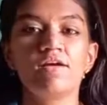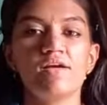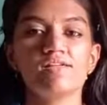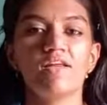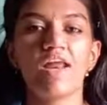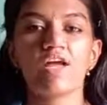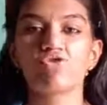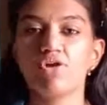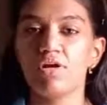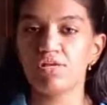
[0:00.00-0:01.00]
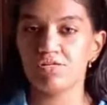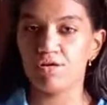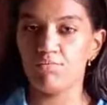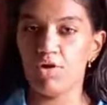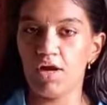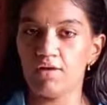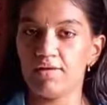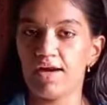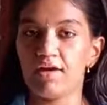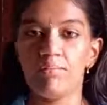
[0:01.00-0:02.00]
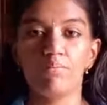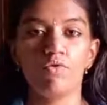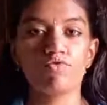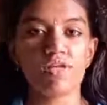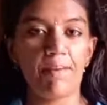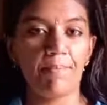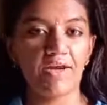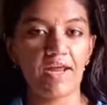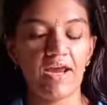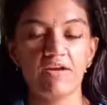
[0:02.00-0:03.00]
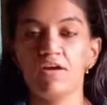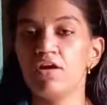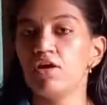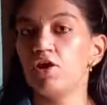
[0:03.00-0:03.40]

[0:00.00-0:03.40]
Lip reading: is a natural stimulant that improves appetite,